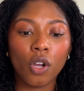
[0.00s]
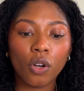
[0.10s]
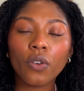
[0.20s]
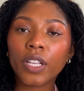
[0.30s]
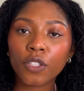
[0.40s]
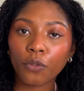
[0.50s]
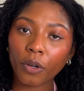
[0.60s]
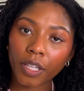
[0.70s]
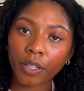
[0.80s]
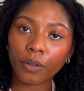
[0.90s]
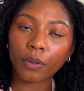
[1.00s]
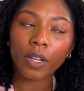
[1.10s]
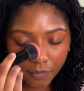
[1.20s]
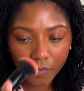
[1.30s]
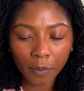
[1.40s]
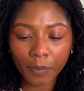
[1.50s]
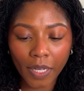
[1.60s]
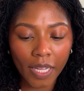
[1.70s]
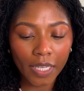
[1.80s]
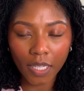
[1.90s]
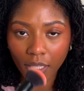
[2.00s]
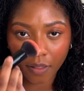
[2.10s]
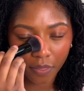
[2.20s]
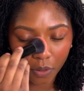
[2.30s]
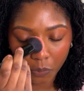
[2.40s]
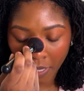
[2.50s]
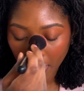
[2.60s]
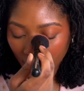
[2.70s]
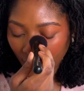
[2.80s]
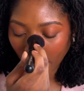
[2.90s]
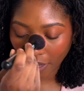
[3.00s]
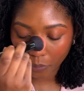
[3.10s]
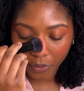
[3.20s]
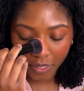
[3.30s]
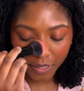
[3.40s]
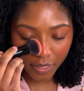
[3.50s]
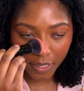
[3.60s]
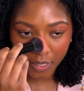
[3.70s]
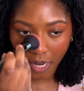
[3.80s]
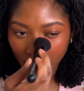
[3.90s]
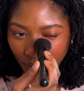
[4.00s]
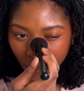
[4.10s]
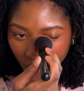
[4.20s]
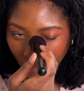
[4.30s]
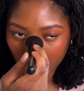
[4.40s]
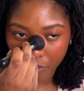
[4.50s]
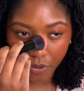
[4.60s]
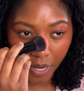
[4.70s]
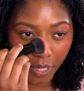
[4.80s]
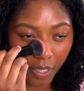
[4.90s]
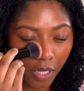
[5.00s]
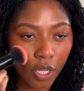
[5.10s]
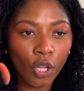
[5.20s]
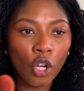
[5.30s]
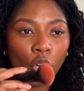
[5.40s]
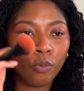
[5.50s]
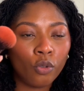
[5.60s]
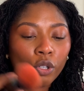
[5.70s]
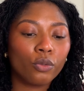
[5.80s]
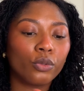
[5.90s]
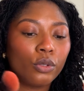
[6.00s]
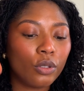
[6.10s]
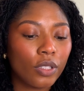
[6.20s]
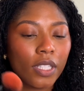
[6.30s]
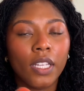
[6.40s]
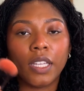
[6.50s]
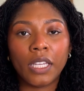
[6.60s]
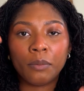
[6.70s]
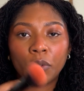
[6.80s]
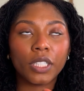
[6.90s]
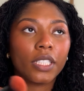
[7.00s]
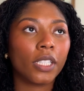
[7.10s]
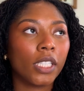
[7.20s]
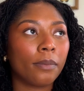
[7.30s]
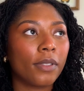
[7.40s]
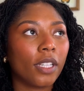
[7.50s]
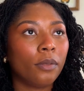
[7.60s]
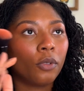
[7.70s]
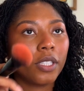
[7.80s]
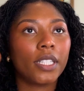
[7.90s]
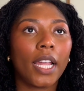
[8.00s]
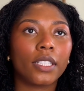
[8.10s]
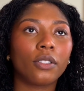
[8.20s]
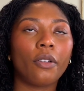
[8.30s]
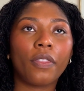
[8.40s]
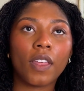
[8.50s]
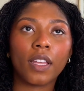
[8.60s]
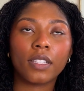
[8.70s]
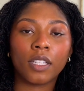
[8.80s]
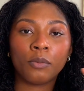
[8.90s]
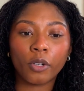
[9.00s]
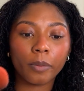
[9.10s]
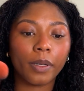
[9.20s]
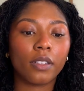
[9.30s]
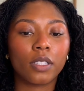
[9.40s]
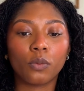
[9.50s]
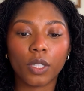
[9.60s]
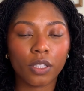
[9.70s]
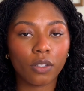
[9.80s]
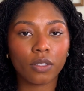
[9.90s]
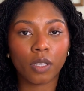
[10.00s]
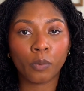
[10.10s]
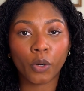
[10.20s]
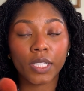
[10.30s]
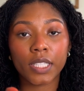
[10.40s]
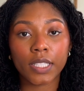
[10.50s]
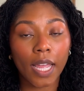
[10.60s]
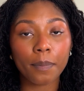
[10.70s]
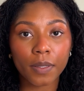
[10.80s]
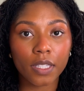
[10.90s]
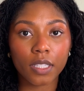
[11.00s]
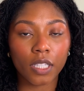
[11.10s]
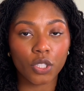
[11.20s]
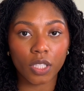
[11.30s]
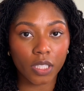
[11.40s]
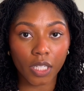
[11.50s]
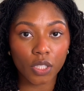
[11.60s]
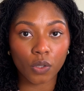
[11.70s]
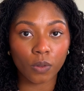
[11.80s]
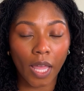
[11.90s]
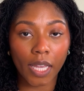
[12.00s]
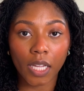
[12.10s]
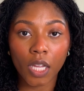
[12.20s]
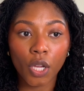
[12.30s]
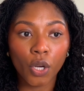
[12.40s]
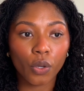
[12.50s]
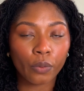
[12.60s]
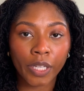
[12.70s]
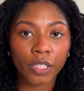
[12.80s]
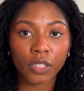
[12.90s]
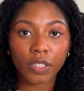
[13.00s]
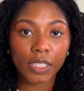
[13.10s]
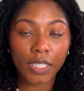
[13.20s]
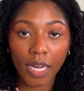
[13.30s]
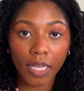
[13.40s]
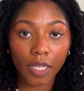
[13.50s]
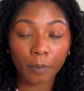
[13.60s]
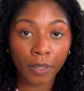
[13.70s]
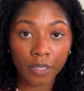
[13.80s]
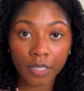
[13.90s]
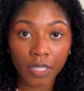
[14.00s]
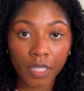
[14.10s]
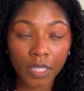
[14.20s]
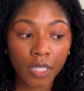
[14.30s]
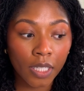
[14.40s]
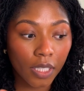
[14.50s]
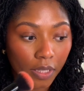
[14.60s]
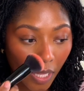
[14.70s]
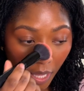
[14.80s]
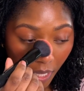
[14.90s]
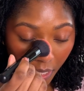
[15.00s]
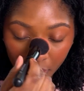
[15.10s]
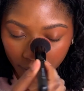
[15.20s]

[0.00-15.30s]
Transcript: who is for you. But the way that we as a society just keep creating more rules and more terms and more technical things and more bells and whistles and more steps to just get to like regularly dating a person, like,